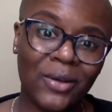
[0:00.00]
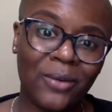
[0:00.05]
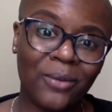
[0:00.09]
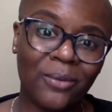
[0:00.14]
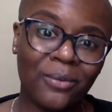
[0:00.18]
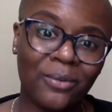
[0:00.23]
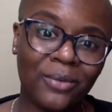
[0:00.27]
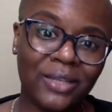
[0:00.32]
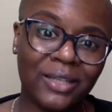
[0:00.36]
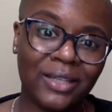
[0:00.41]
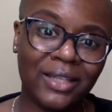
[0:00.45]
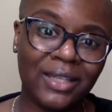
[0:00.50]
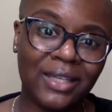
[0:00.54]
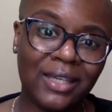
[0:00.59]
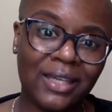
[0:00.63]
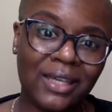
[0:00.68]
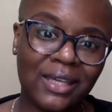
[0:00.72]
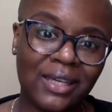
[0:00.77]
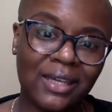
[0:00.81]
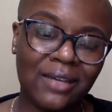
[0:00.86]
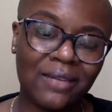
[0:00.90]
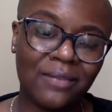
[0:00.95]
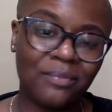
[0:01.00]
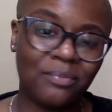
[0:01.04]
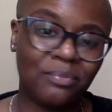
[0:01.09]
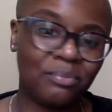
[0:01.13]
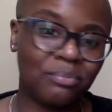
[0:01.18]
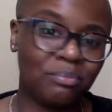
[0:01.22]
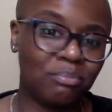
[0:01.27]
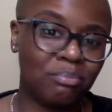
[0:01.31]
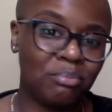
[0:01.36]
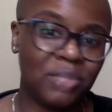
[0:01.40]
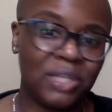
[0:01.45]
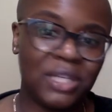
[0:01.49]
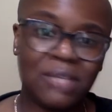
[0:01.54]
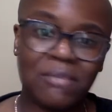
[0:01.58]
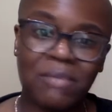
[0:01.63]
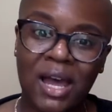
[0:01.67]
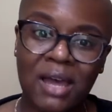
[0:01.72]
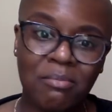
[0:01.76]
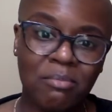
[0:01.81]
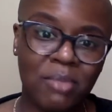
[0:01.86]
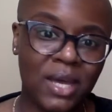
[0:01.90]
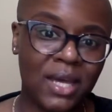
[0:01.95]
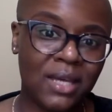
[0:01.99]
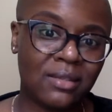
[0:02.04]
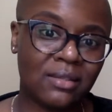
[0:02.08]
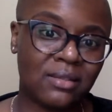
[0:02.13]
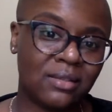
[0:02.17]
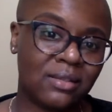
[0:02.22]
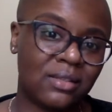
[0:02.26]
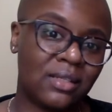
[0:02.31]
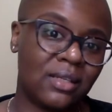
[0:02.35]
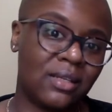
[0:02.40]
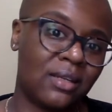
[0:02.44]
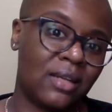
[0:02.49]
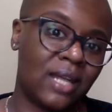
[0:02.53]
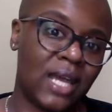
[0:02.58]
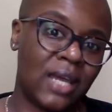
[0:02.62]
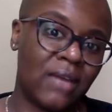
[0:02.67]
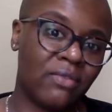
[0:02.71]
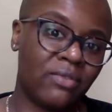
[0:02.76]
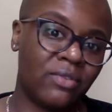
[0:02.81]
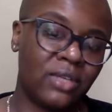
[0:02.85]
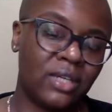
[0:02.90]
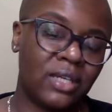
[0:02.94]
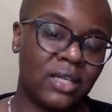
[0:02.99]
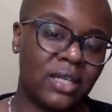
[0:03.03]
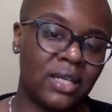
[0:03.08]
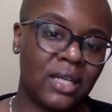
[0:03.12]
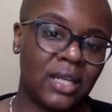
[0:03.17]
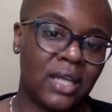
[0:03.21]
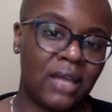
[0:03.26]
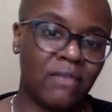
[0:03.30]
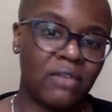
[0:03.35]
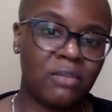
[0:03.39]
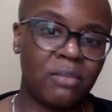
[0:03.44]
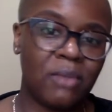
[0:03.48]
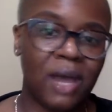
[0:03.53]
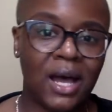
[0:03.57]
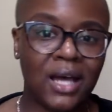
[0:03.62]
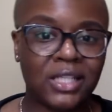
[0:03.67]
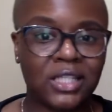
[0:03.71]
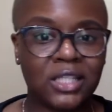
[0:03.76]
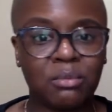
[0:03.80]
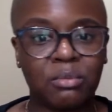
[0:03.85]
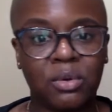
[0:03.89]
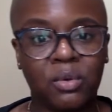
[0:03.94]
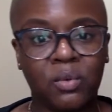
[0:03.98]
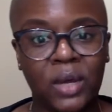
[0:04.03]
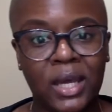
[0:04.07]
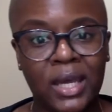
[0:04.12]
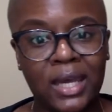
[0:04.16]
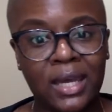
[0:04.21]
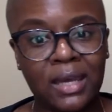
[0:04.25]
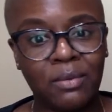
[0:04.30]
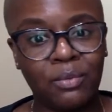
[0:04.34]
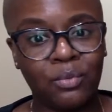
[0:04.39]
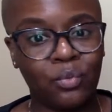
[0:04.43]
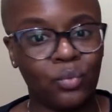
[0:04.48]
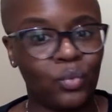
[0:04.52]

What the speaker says: really be my best in every possible way